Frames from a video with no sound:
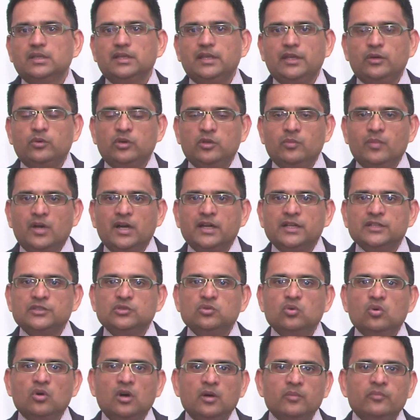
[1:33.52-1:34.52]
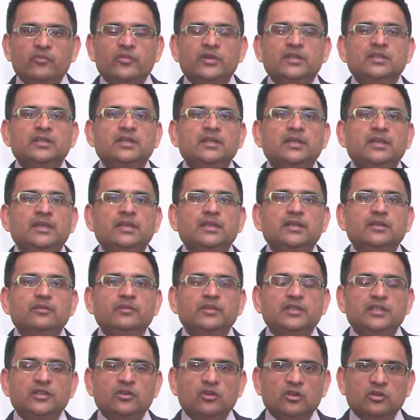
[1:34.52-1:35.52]
equity markets go up when
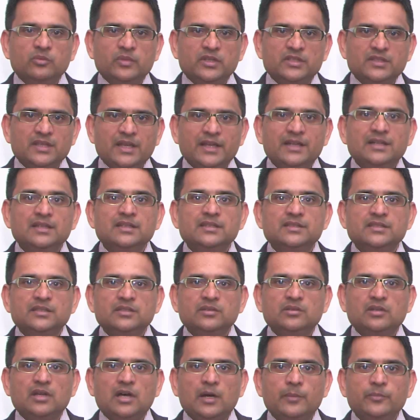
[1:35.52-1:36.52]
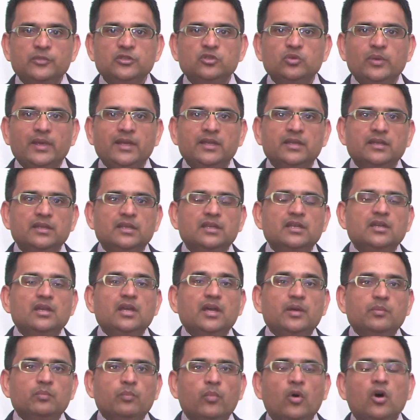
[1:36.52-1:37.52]
the economic cycle is in upswing,
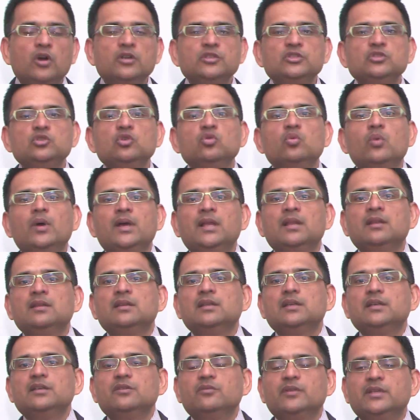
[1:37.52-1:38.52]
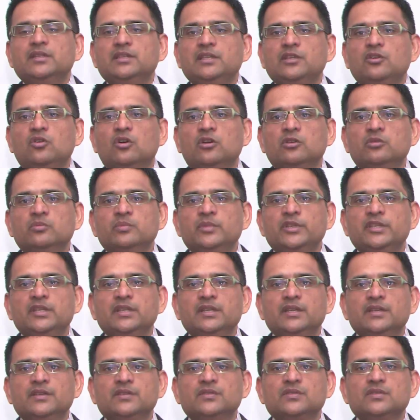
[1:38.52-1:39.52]
and bonds do well when the economy
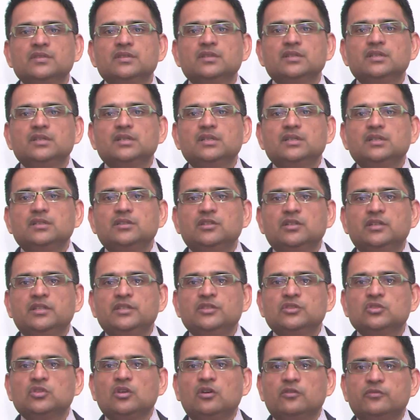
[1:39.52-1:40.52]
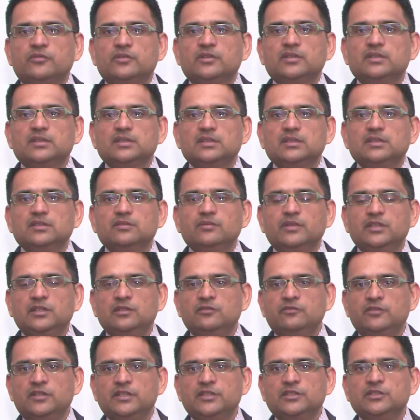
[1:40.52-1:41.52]
is turning soft, when
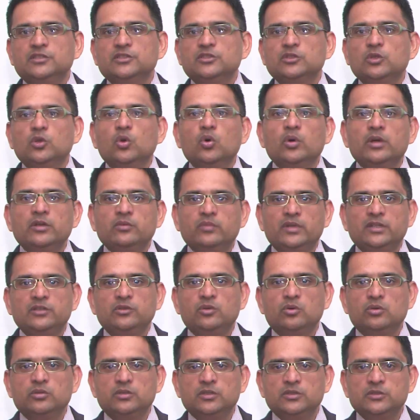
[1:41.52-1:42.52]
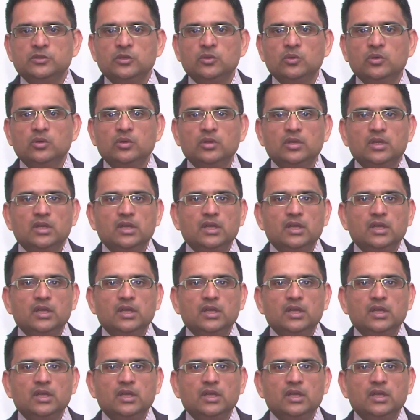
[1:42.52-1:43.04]
inflation is low and when growth is low.